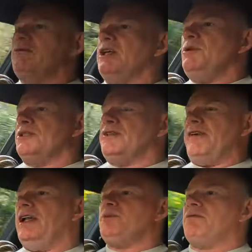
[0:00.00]
it was
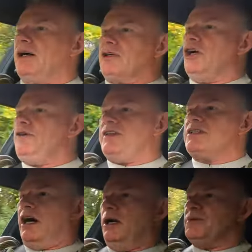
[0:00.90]
developed around COVID
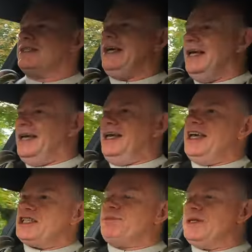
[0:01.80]
times.
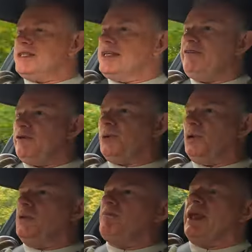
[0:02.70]
It's
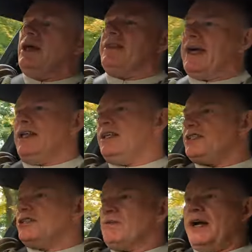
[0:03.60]
perceivable that
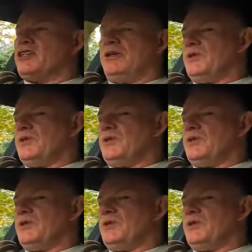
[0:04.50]
this direction